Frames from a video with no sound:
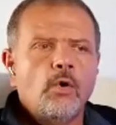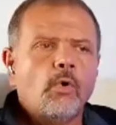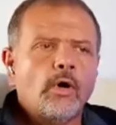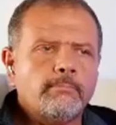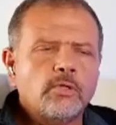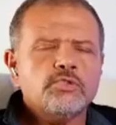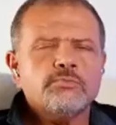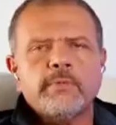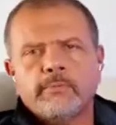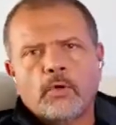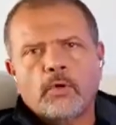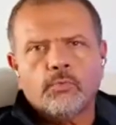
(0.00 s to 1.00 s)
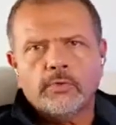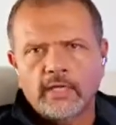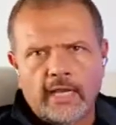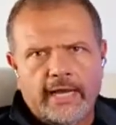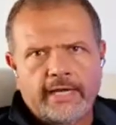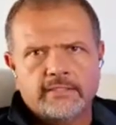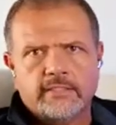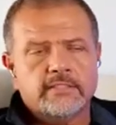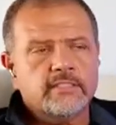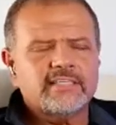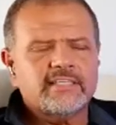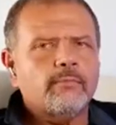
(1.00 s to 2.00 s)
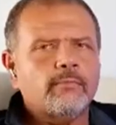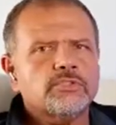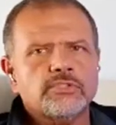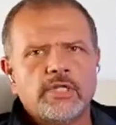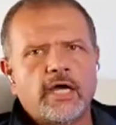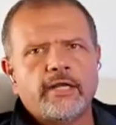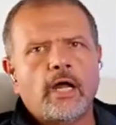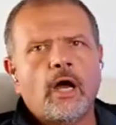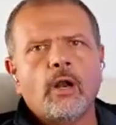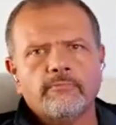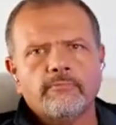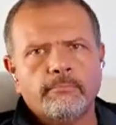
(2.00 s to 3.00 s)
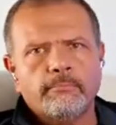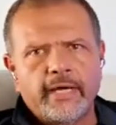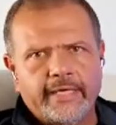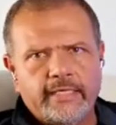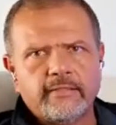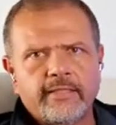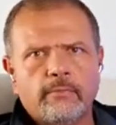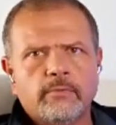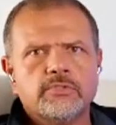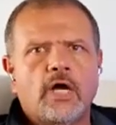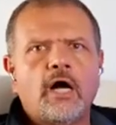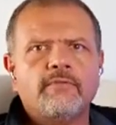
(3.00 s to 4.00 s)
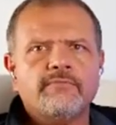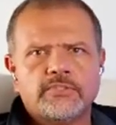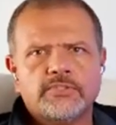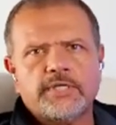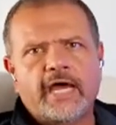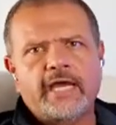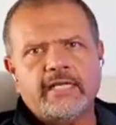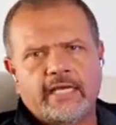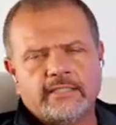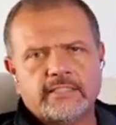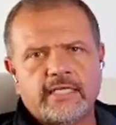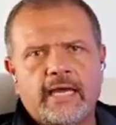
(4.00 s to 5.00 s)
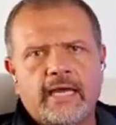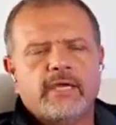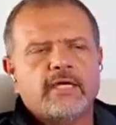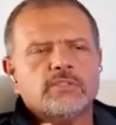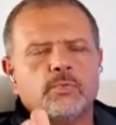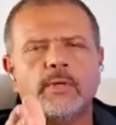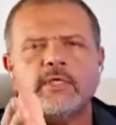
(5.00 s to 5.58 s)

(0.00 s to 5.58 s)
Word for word: What most people don't realize is, is that was not all of the money that was on the site at the time because the